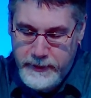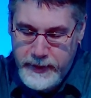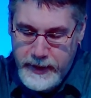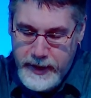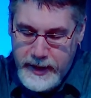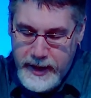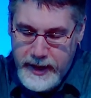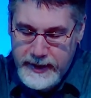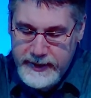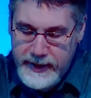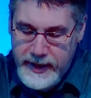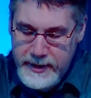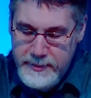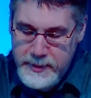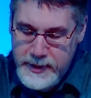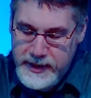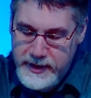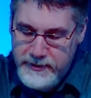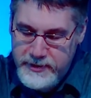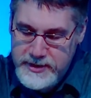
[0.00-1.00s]
and let it be
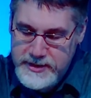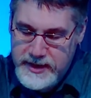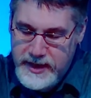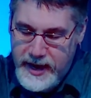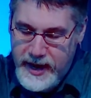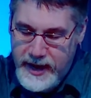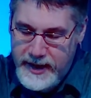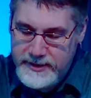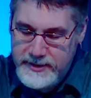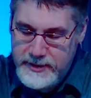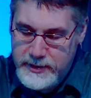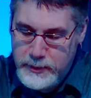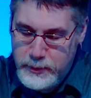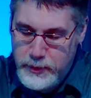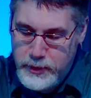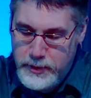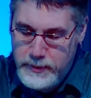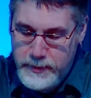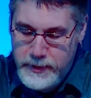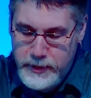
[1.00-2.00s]
given to the hand of the
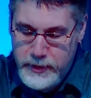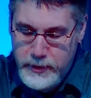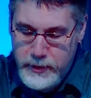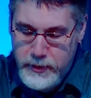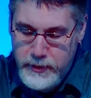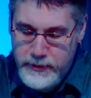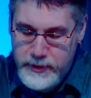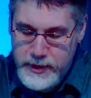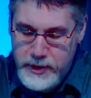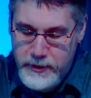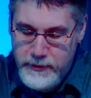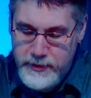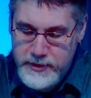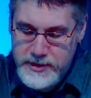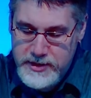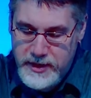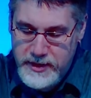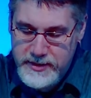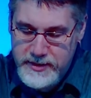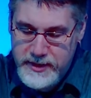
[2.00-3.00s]
workmen who have the
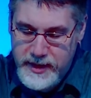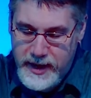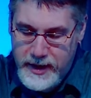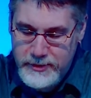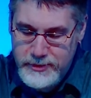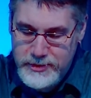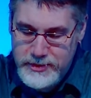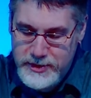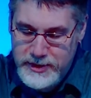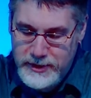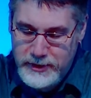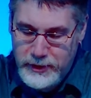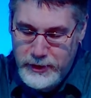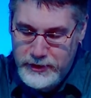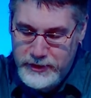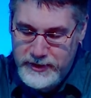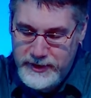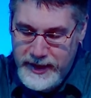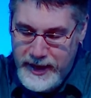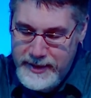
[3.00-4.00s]
oversight of the house of the Lord,
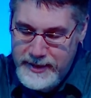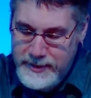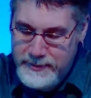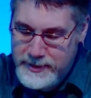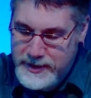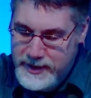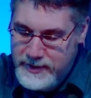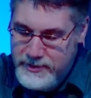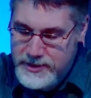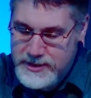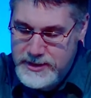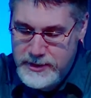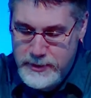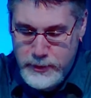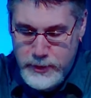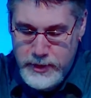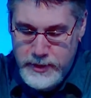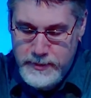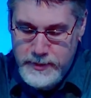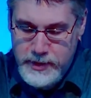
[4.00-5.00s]
and let them give it to the
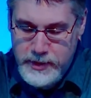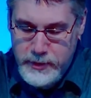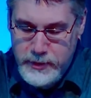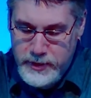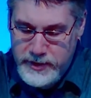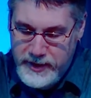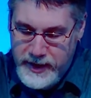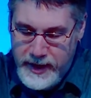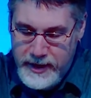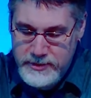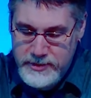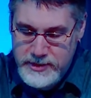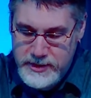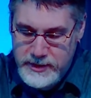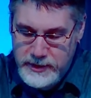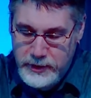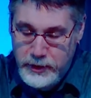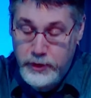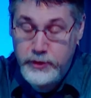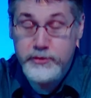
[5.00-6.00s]
workmen who are at the house of the
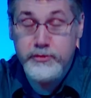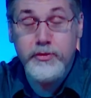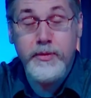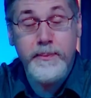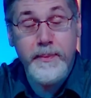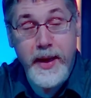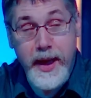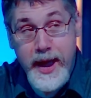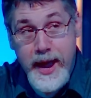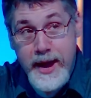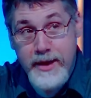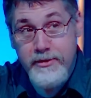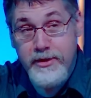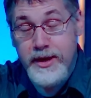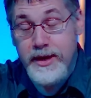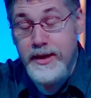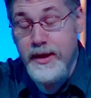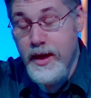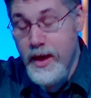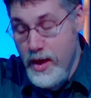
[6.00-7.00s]
Lord, repairing
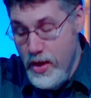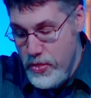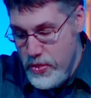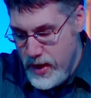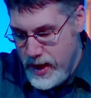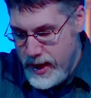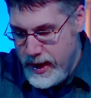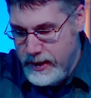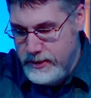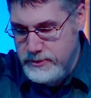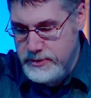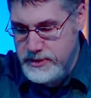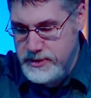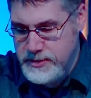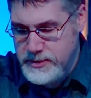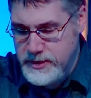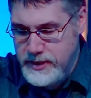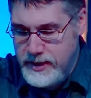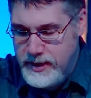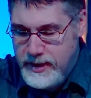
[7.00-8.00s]
the house.
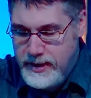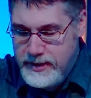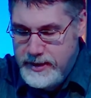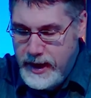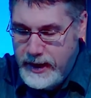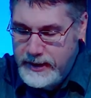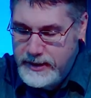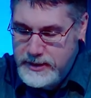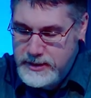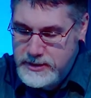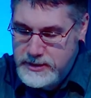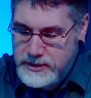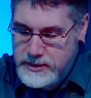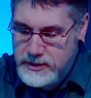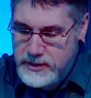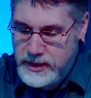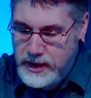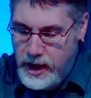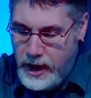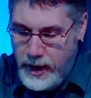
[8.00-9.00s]
That is, to the
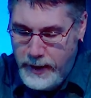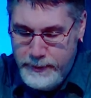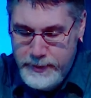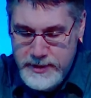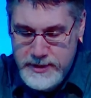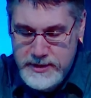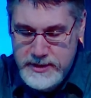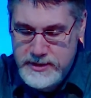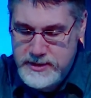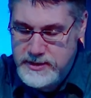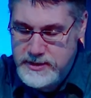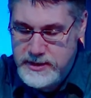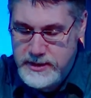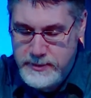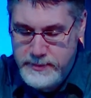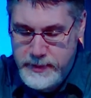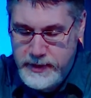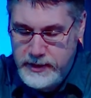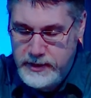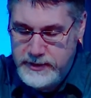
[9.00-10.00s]
carpenters and to the
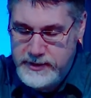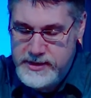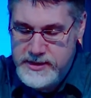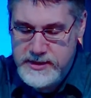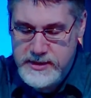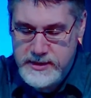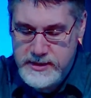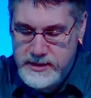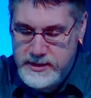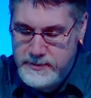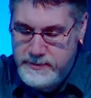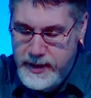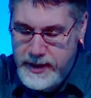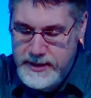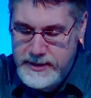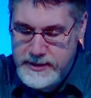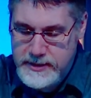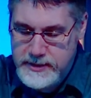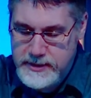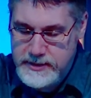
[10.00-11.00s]
builders and to the
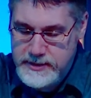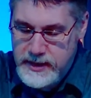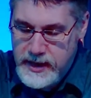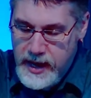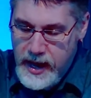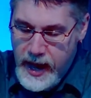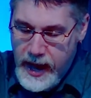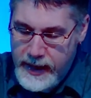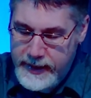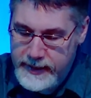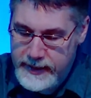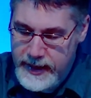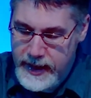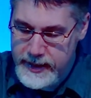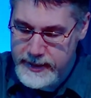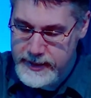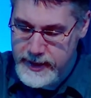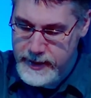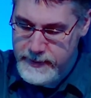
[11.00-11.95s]
masons, and let them